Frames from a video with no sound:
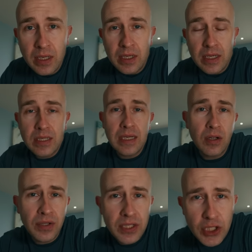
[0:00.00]
You see,
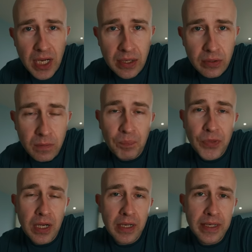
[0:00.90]
on this channel,
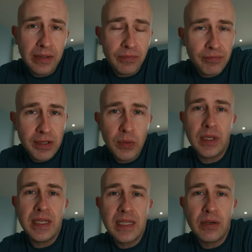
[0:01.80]
I
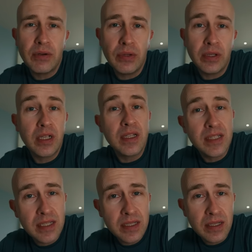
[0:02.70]
frequently tell you that
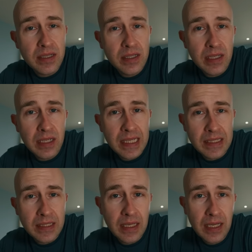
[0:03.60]
consistency
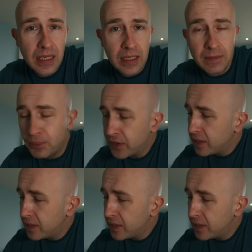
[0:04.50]
is key.